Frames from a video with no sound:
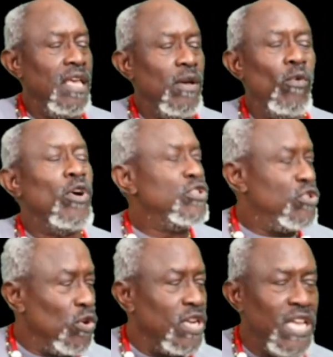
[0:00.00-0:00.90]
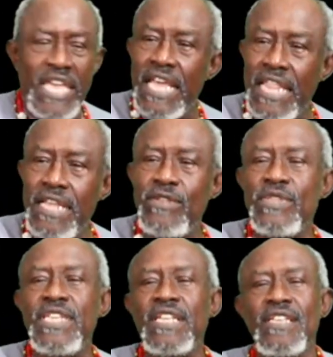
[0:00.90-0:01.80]
want John a killing to
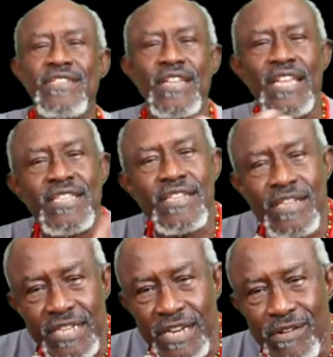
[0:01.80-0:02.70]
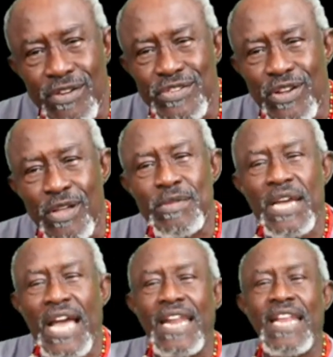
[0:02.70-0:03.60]
take the solicitor general job. They
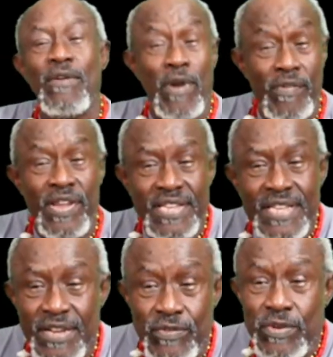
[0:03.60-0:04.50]
got the reverend inside.